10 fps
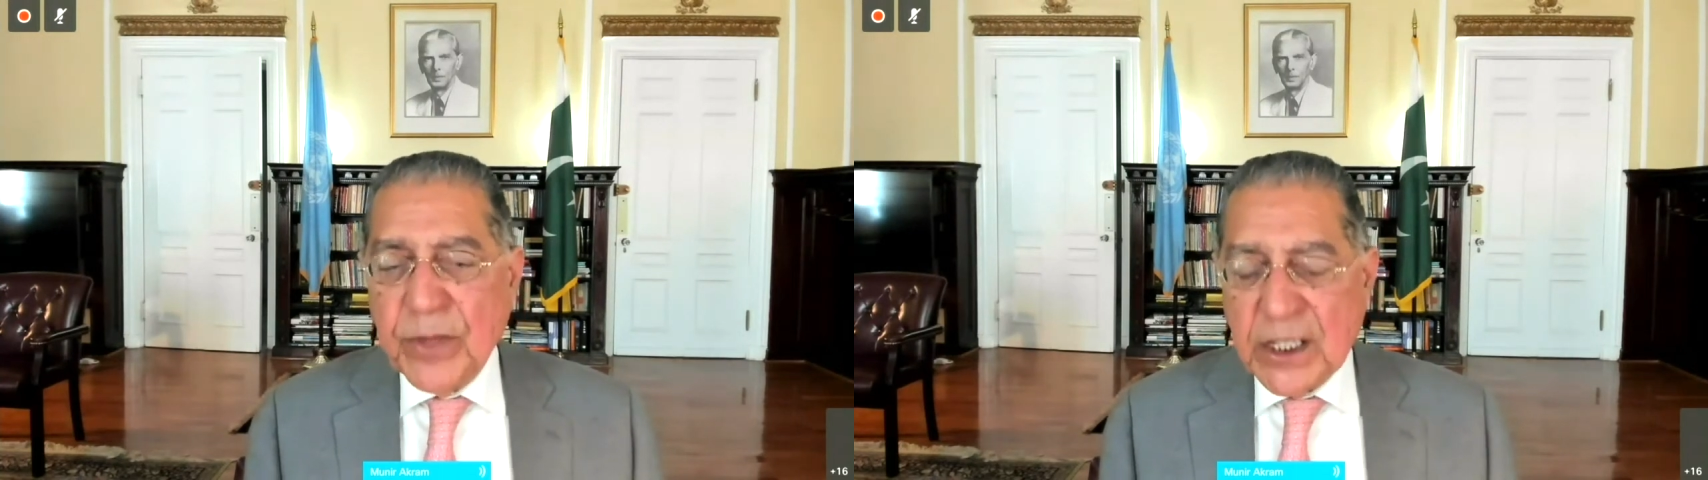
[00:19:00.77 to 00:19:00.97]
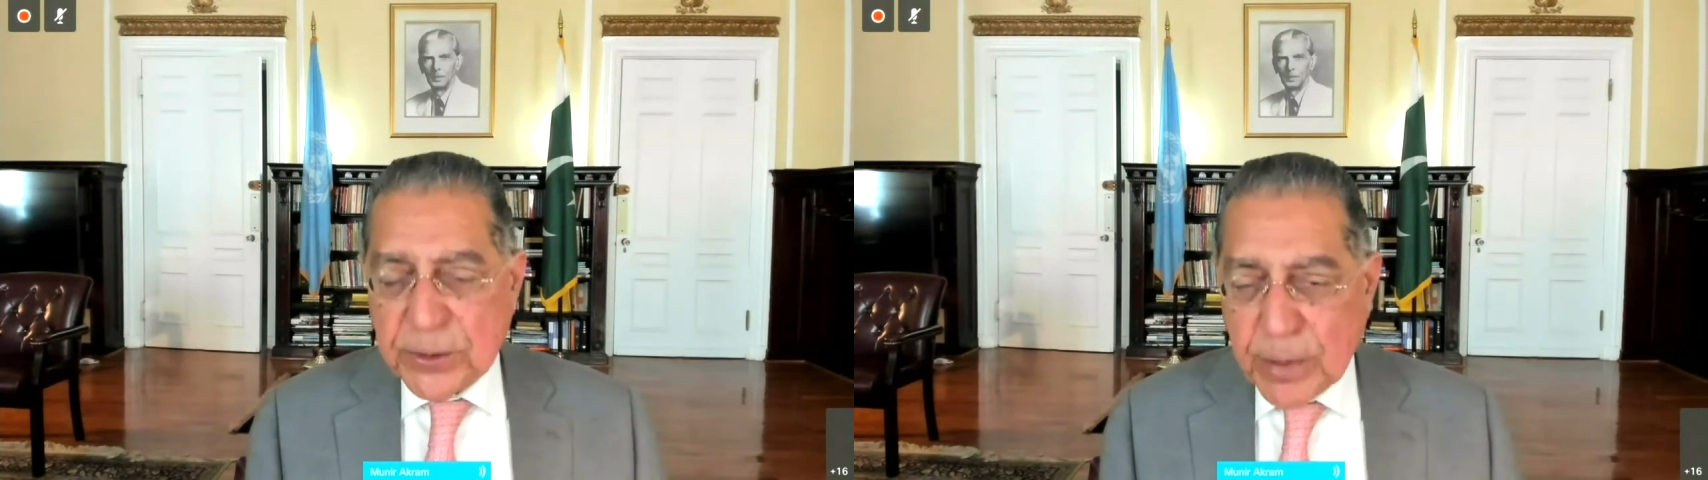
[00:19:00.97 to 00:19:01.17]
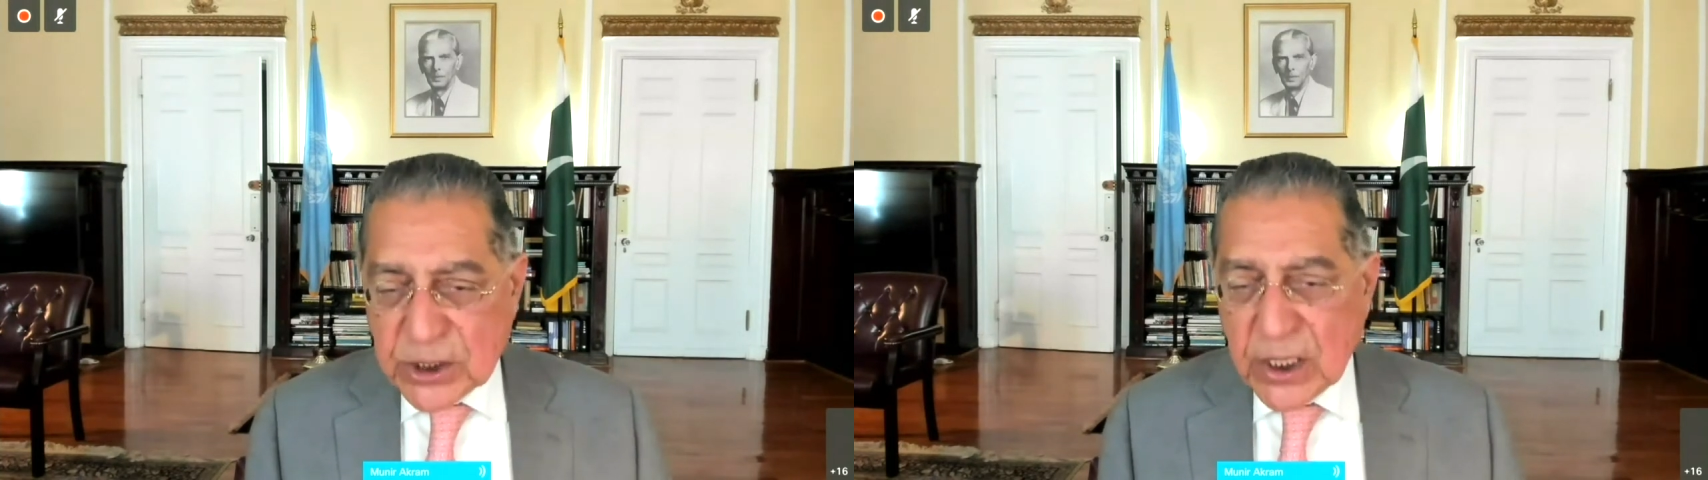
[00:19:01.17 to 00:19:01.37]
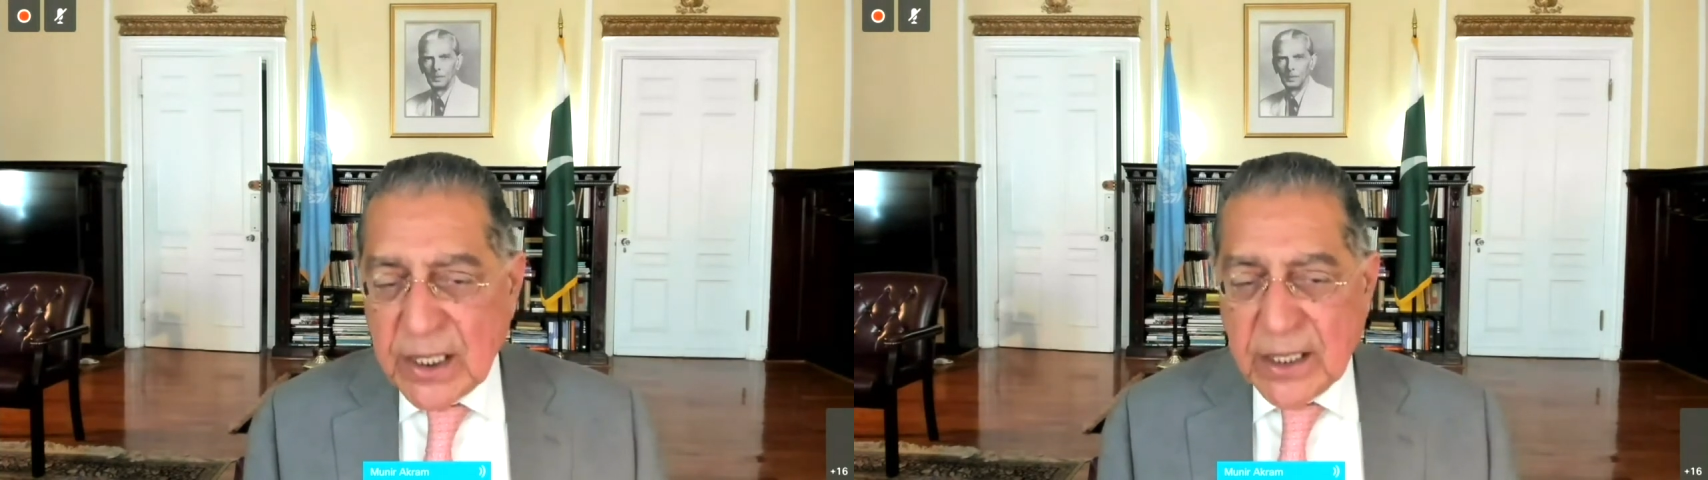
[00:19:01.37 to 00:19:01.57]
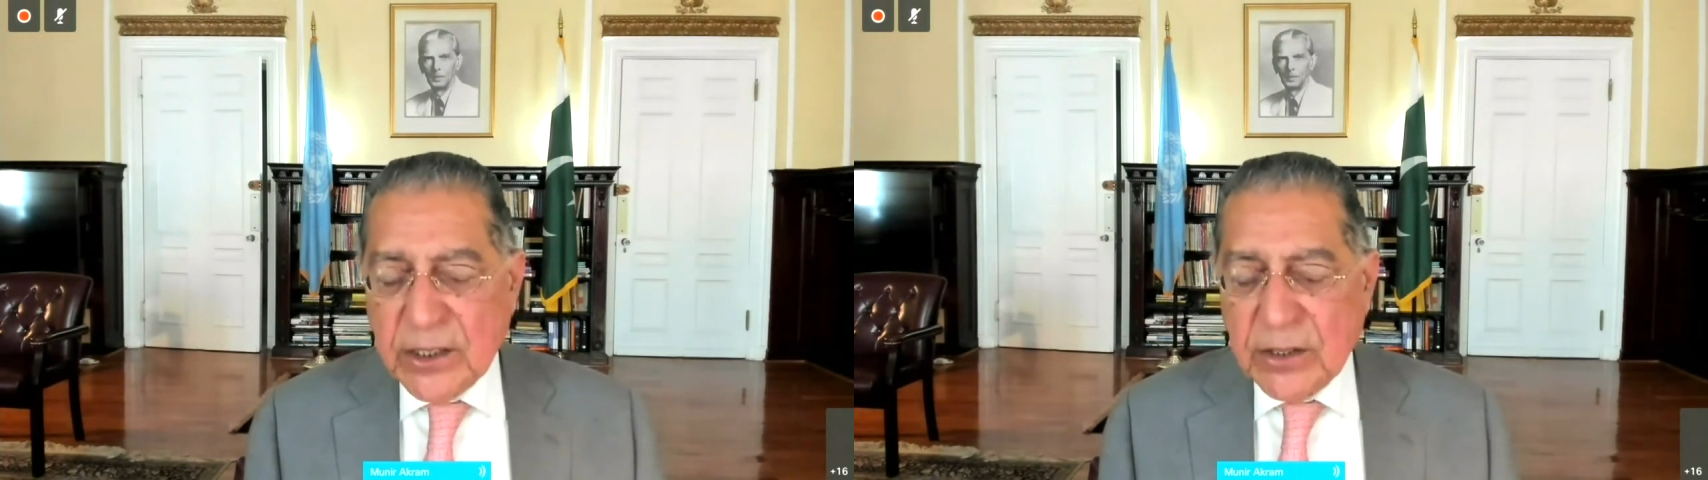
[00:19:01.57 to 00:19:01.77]

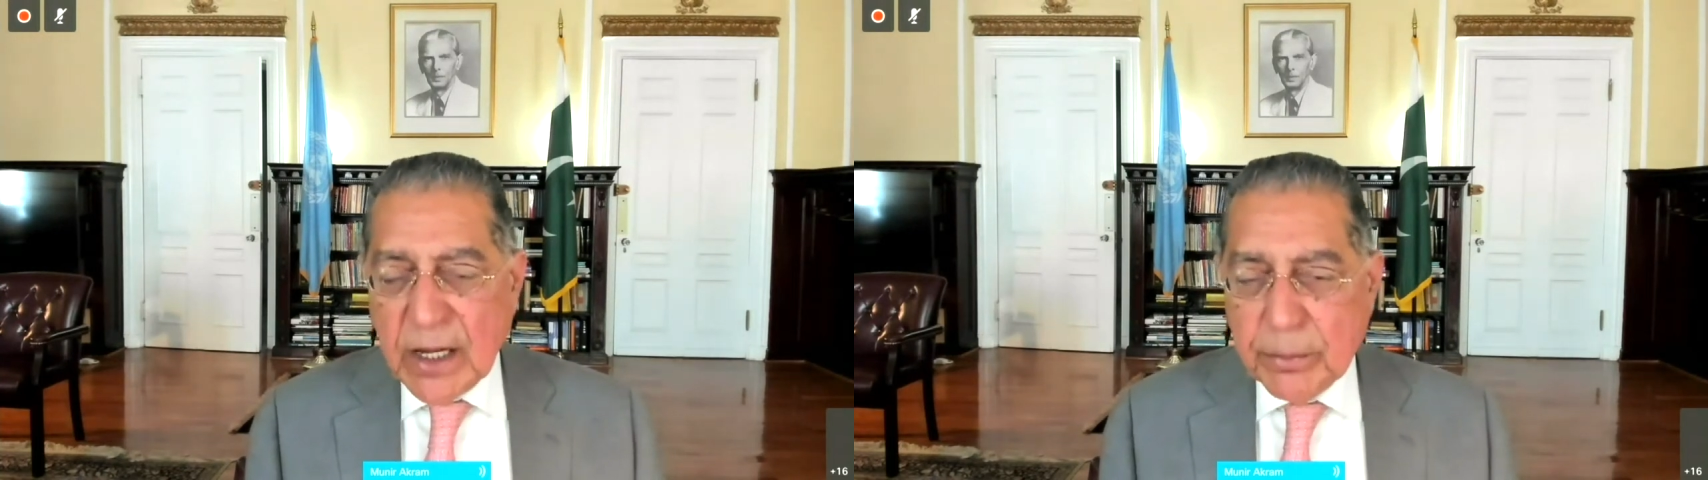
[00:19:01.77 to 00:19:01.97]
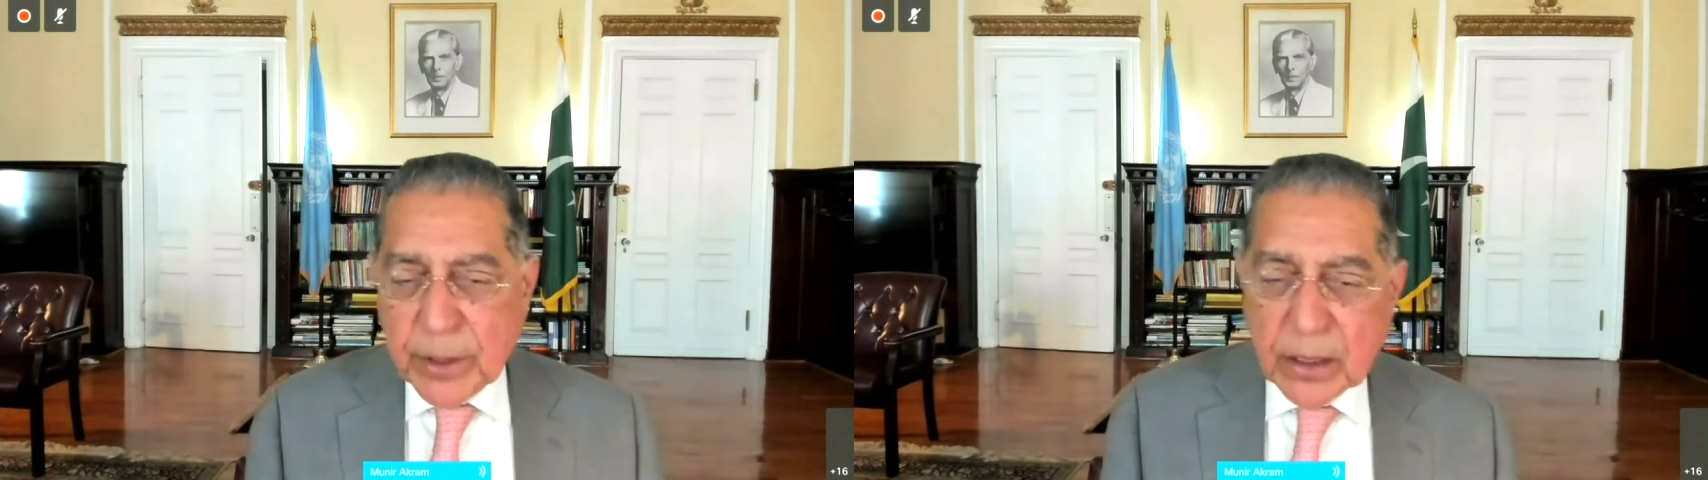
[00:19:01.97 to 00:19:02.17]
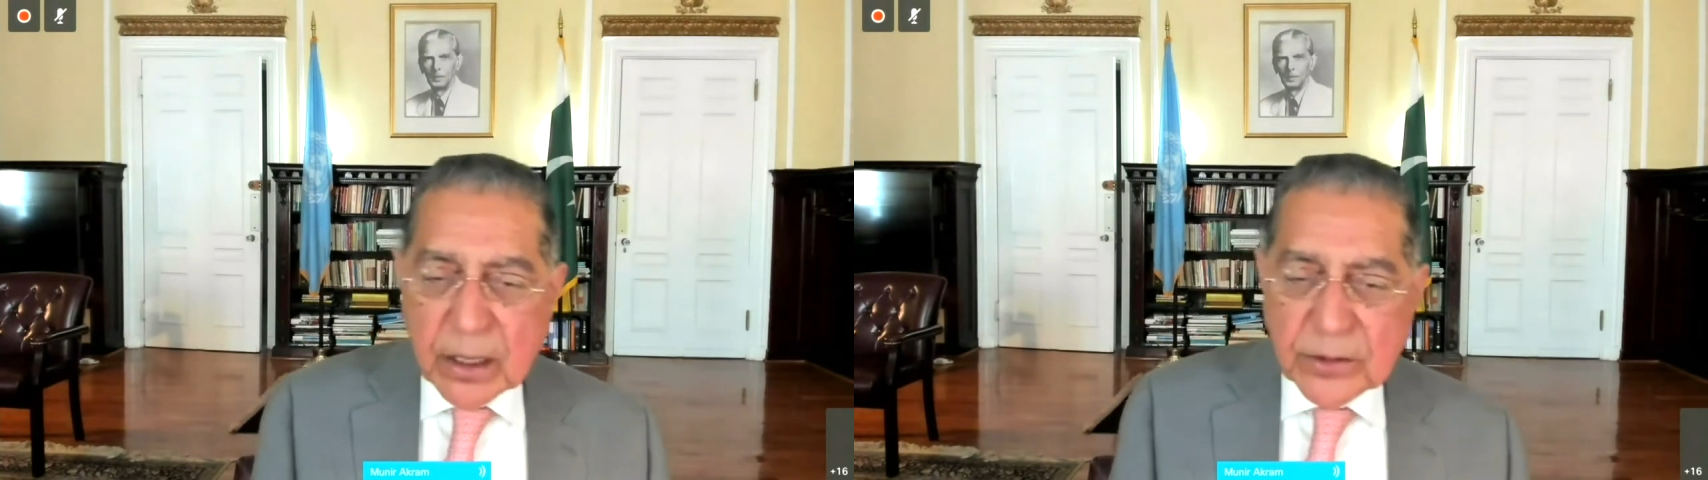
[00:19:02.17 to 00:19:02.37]
especially in developing